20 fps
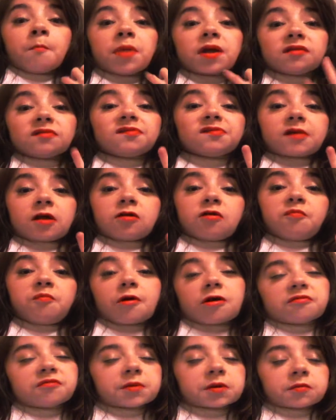But instead of
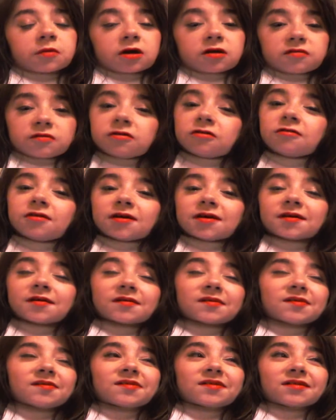barking my
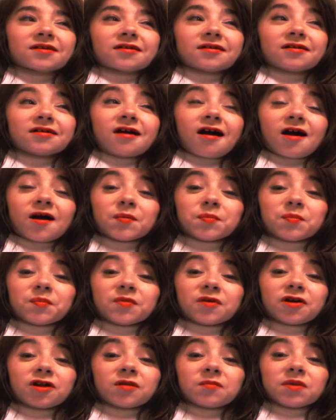feelings today, I'm
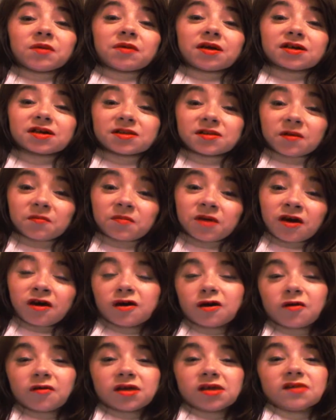gonna be making them
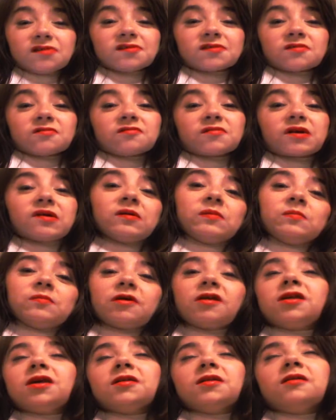cohesive and
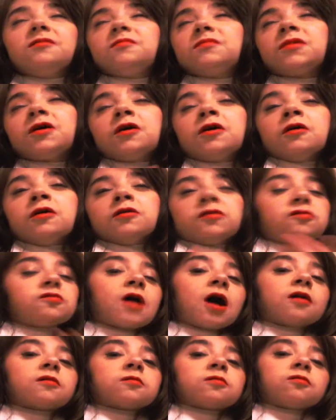putting them to
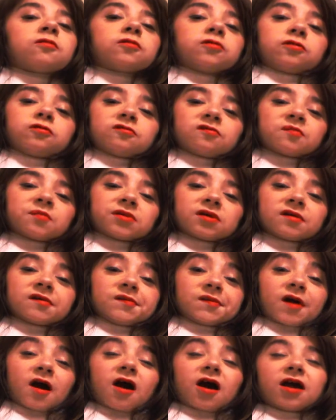actual use
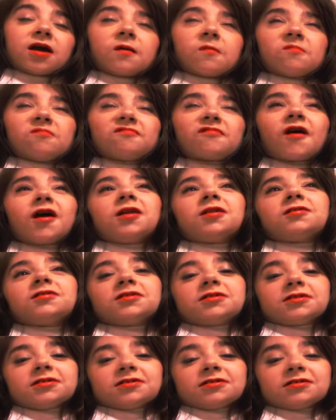because I am
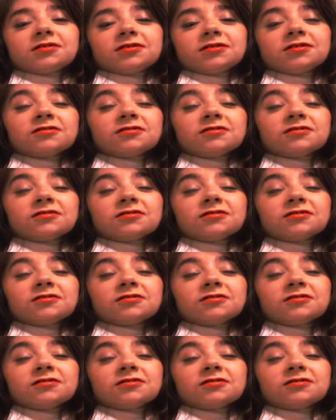finally